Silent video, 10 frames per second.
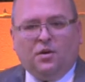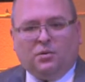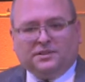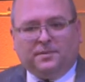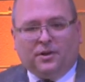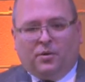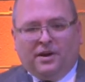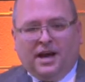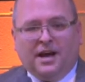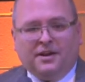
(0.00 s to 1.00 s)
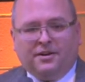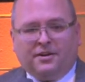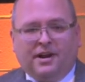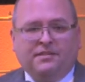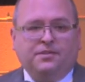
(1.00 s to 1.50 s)
what's been going on here
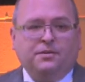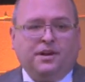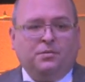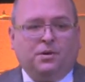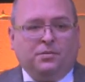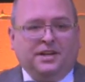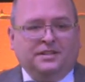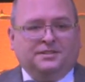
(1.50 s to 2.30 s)
at Grandview and what we need